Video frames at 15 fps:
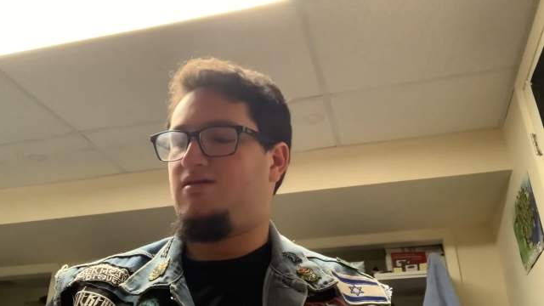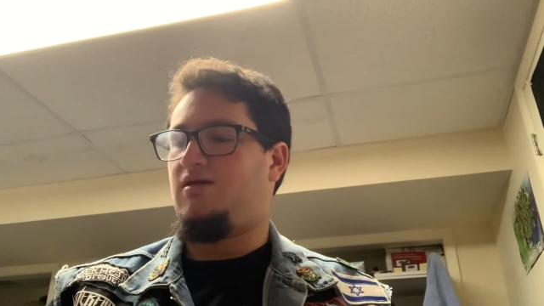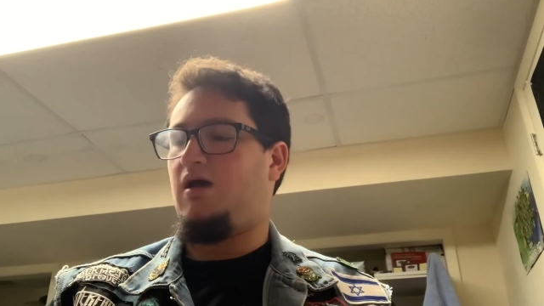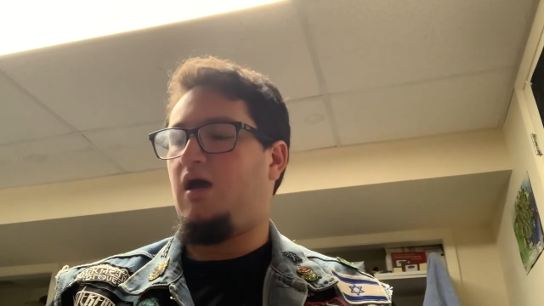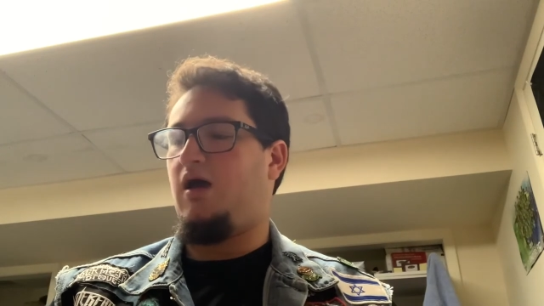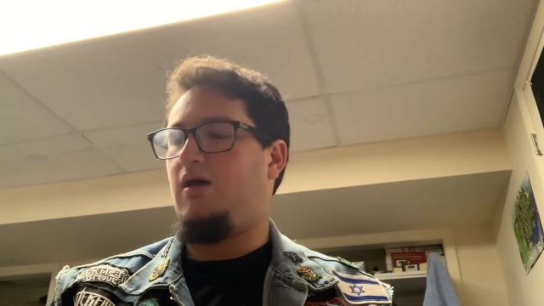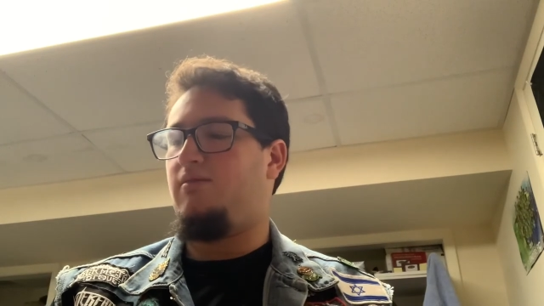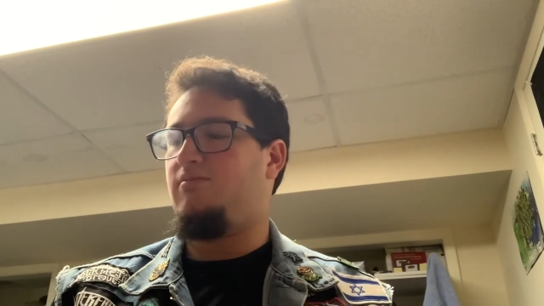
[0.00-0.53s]

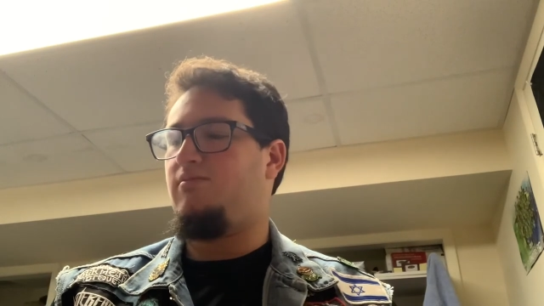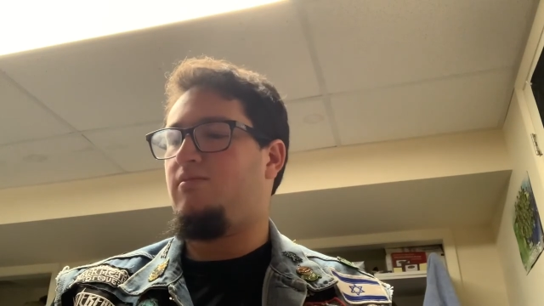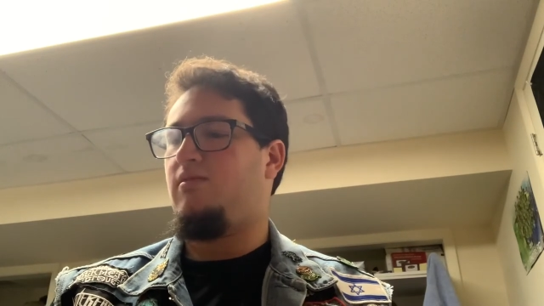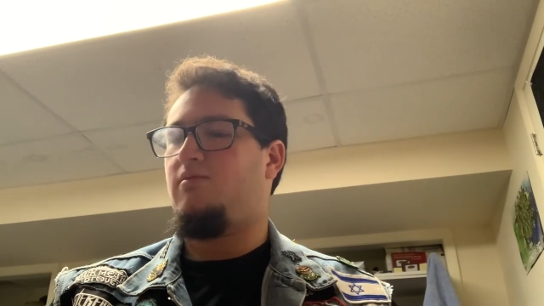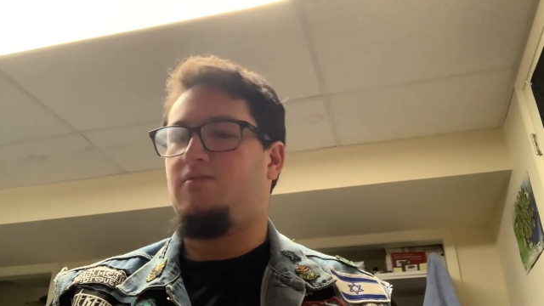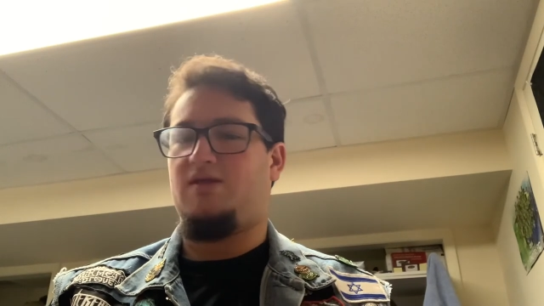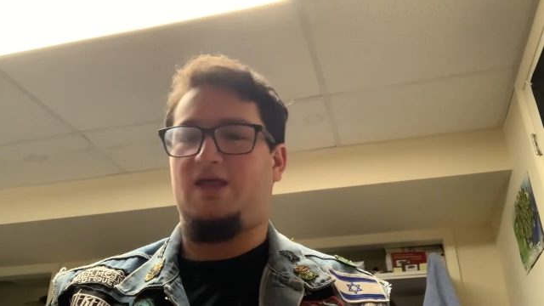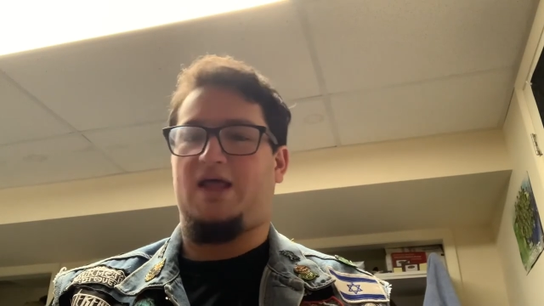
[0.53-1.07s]
But
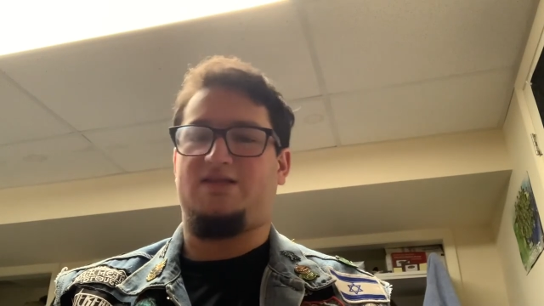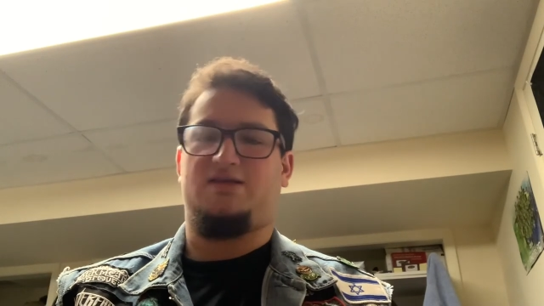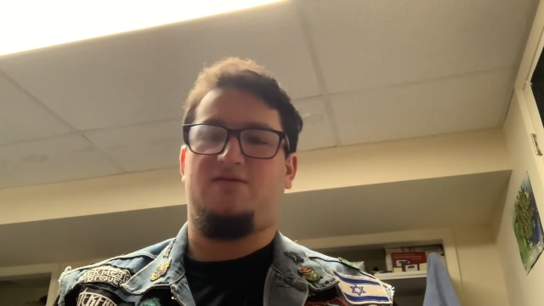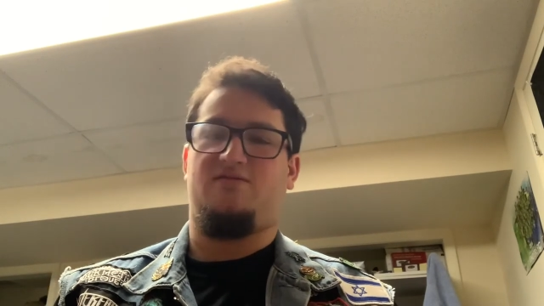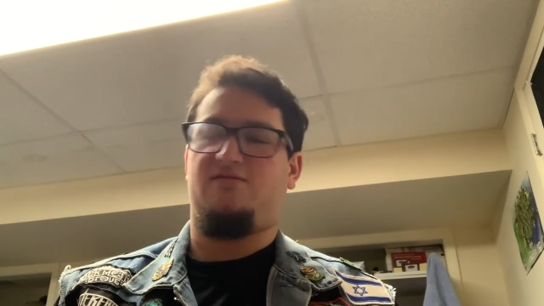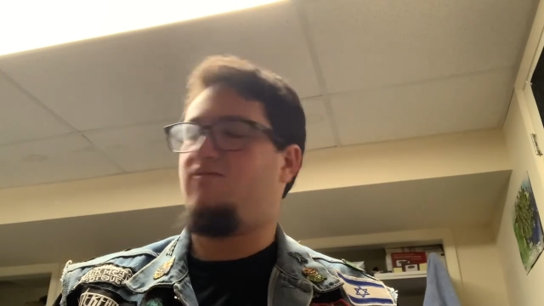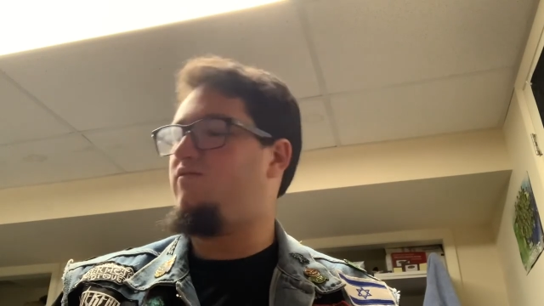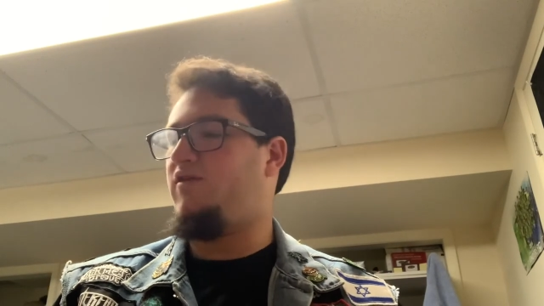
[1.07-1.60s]
that's a
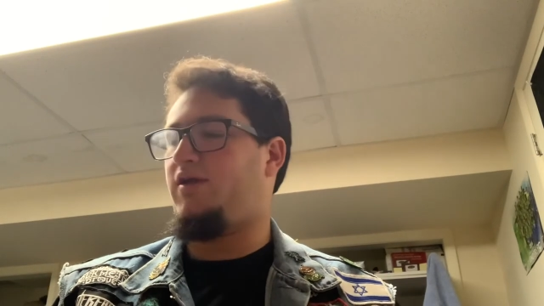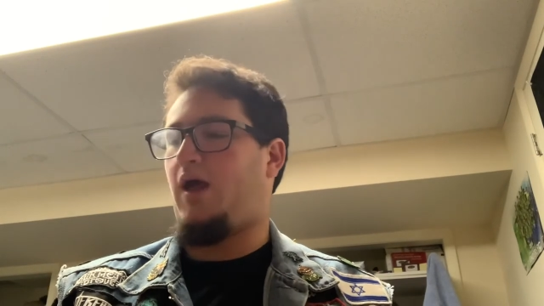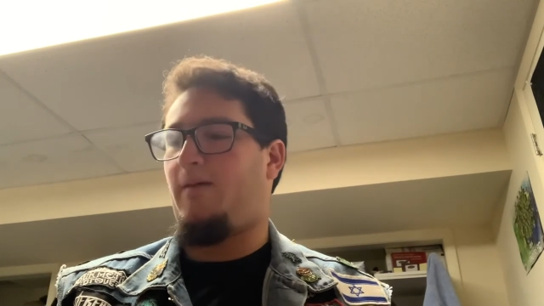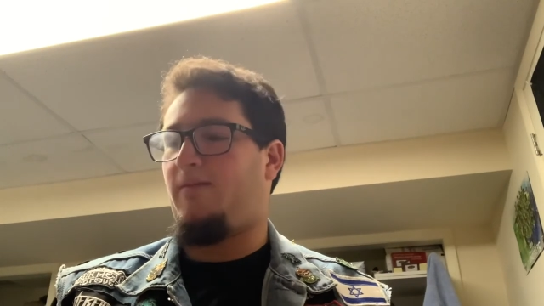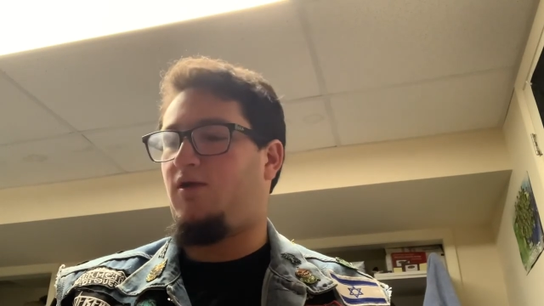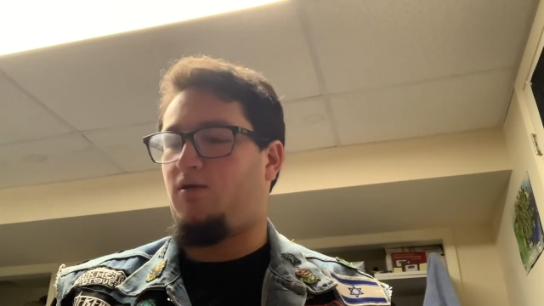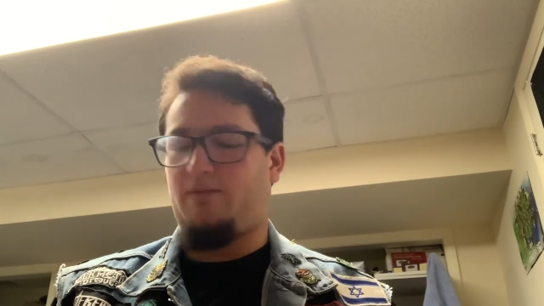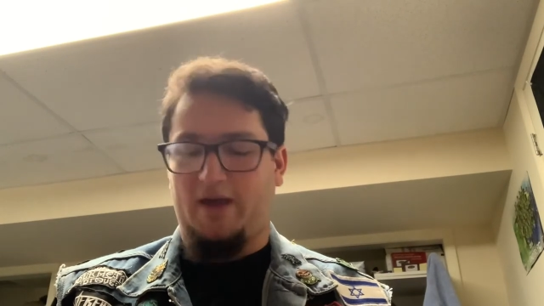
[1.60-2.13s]

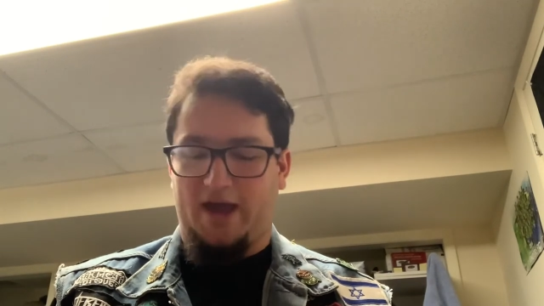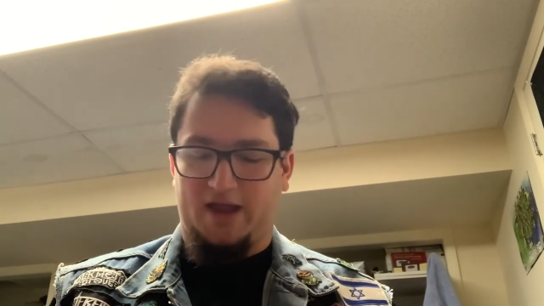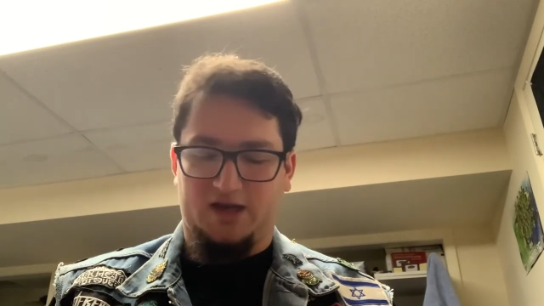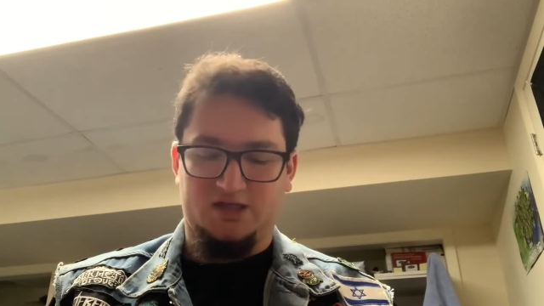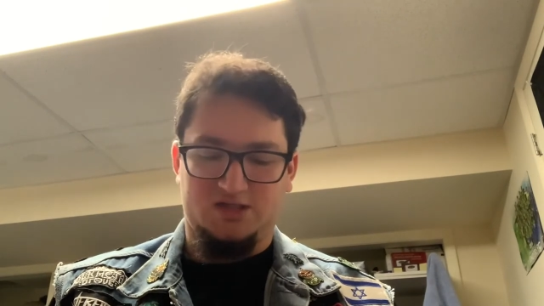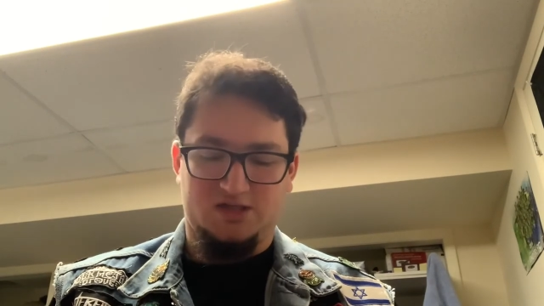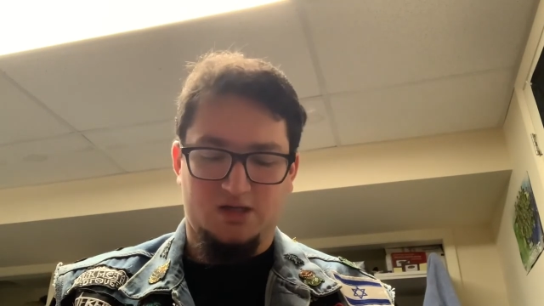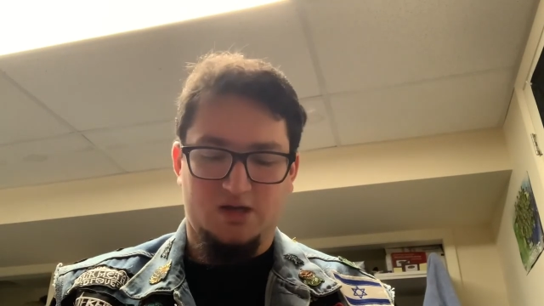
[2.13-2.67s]
phenomenal
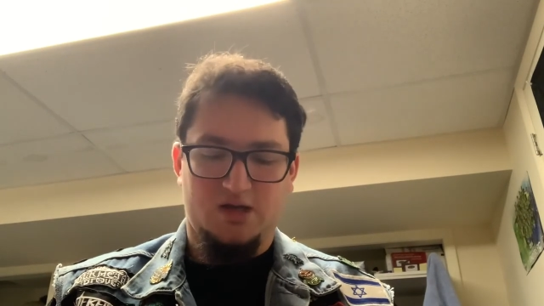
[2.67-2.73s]
patch.